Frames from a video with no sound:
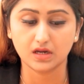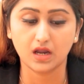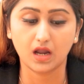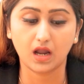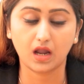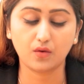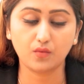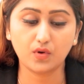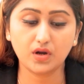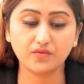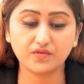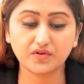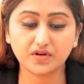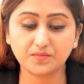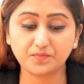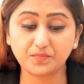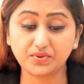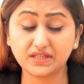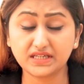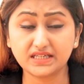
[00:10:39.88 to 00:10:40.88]

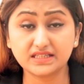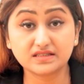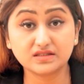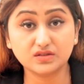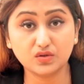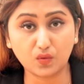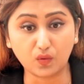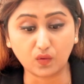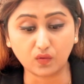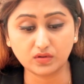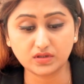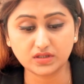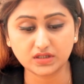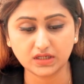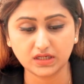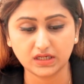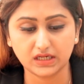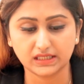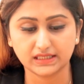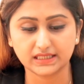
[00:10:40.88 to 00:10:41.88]
However, please note
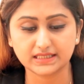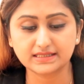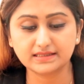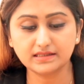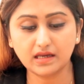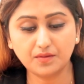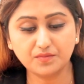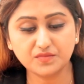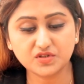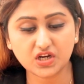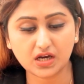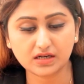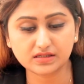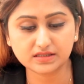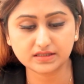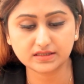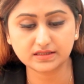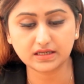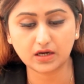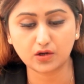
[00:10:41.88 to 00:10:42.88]
that some
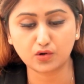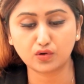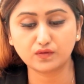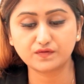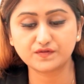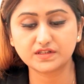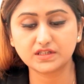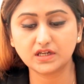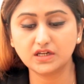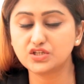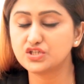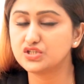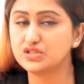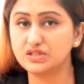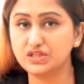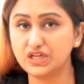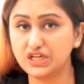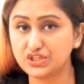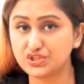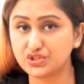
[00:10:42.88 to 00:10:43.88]
judges are of such
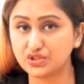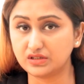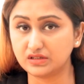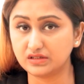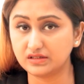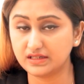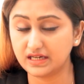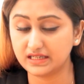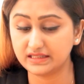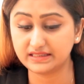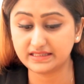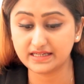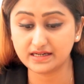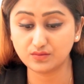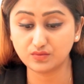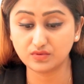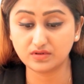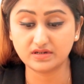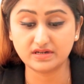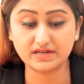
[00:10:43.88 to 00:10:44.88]
nature that they
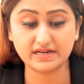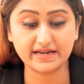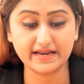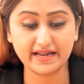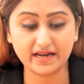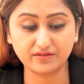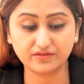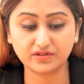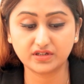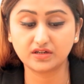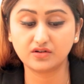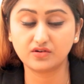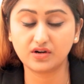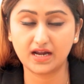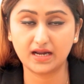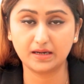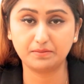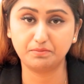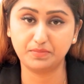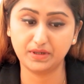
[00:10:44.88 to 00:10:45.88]
would never
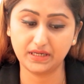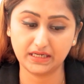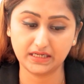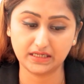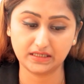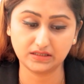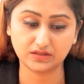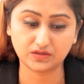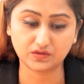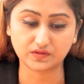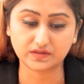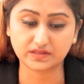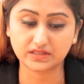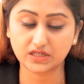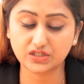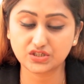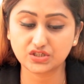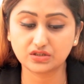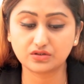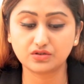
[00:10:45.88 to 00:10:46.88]
grant bail to
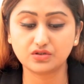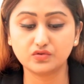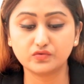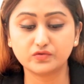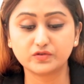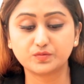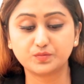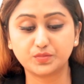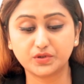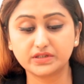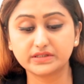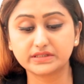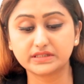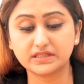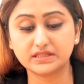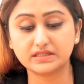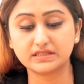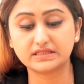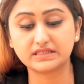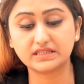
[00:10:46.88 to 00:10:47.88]
such accused
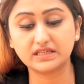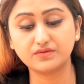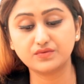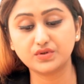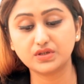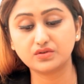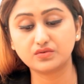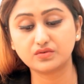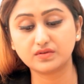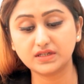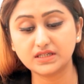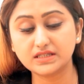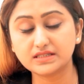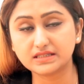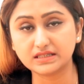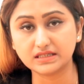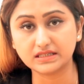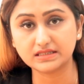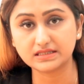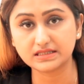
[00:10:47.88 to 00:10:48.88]
persons, giving
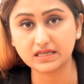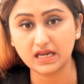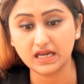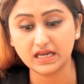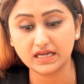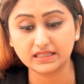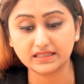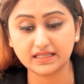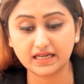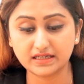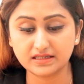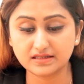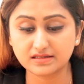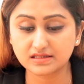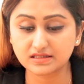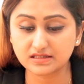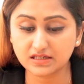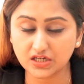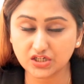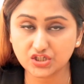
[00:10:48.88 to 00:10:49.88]
reasons that in
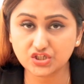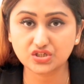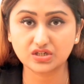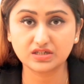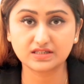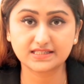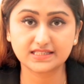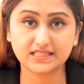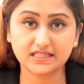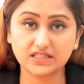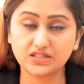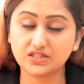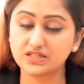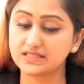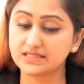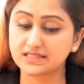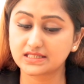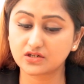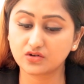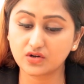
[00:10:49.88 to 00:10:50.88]
such a
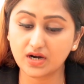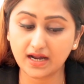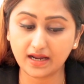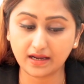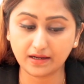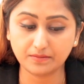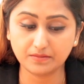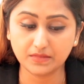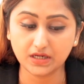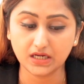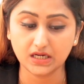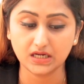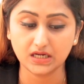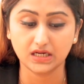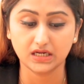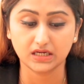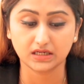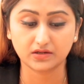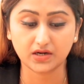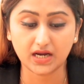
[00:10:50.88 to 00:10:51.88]
serious crime,
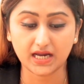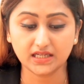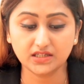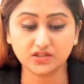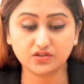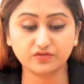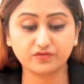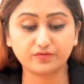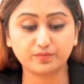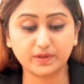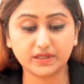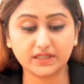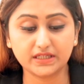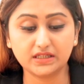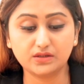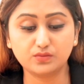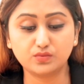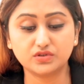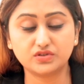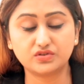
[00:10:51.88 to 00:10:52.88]
grant of
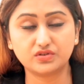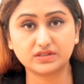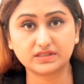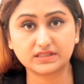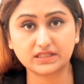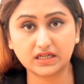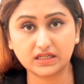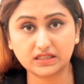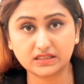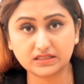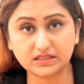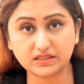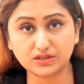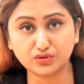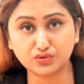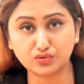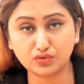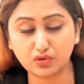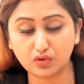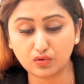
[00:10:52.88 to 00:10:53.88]
bail would result
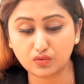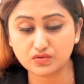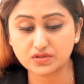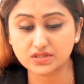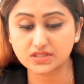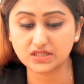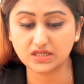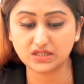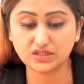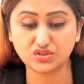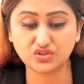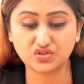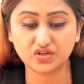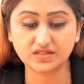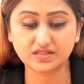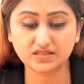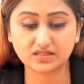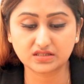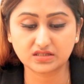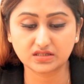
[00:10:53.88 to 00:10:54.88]
in gross
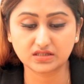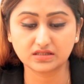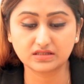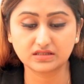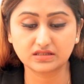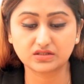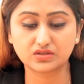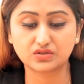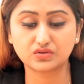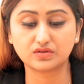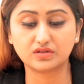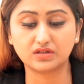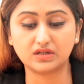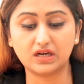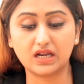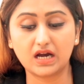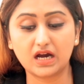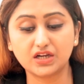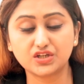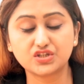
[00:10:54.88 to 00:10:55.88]
injustice to the
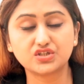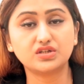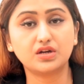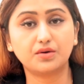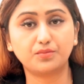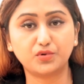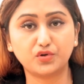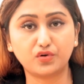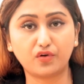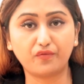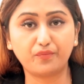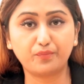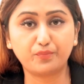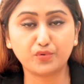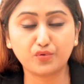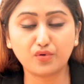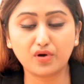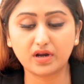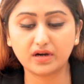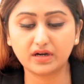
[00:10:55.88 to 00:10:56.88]
large number of
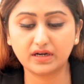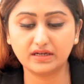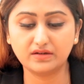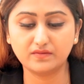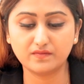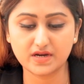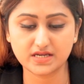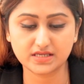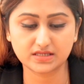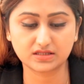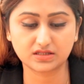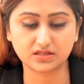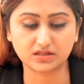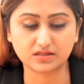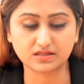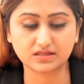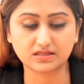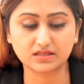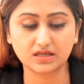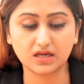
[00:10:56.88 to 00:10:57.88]
poor
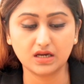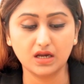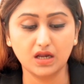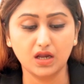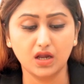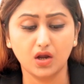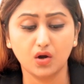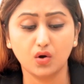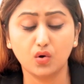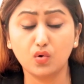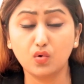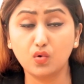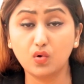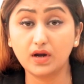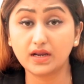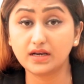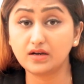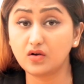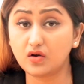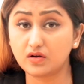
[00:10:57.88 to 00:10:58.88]
investors who
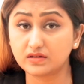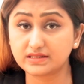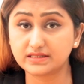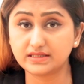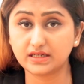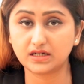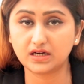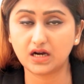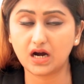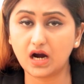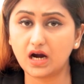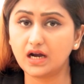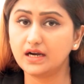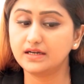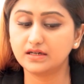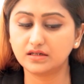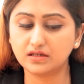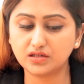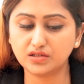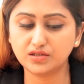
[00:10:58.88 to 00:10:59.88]
had lost their
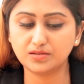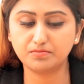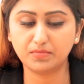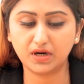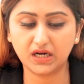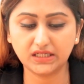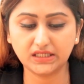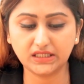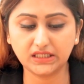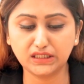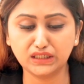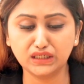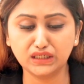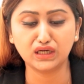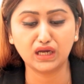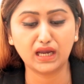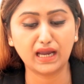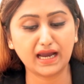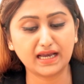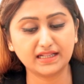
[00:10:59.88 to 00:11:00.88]
hard-earned money
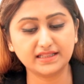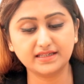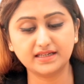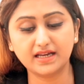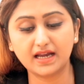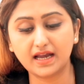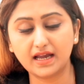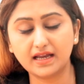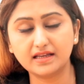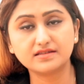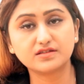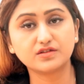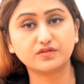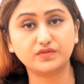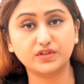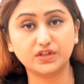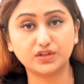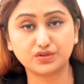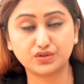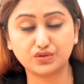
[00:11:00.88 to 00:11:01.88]
at the hands
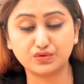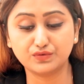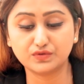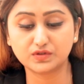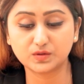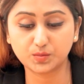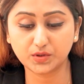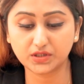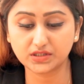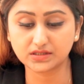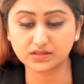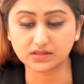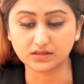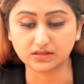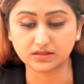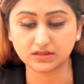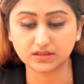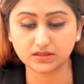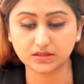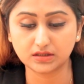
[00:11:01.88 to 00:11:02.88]
of the accused
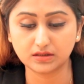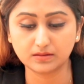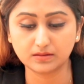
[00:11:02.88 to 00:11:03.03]
persons.